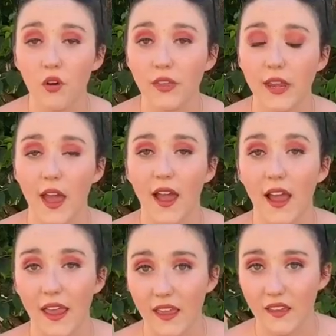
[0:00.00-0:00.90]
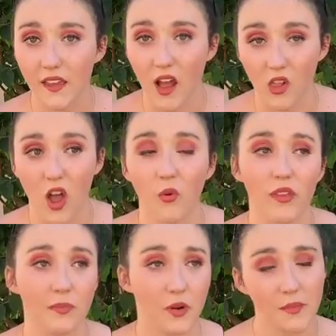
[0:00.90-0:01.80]
that I, along
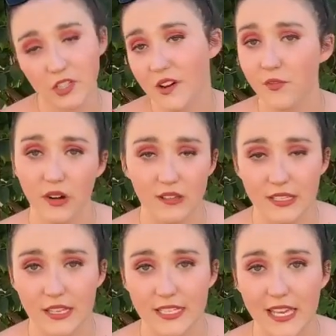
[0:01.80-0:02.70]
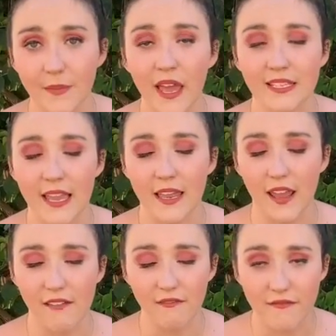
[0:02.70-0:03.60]
with pretty much everyone else on the team, has had
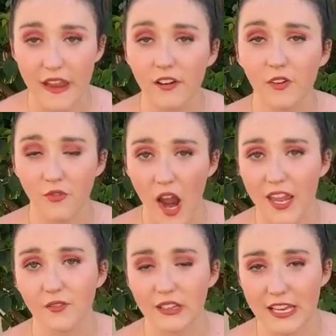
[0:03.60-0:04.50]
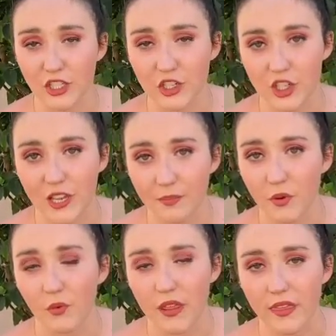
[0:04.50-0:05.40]
a very rocky relationship
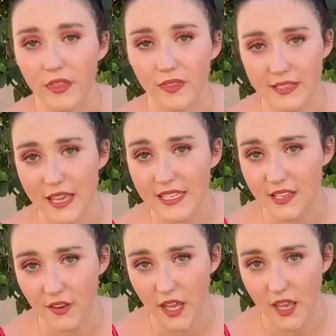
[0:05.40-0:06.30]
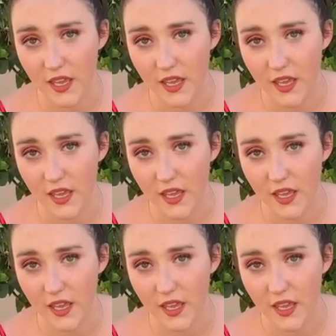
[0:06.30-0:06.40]
with this activity.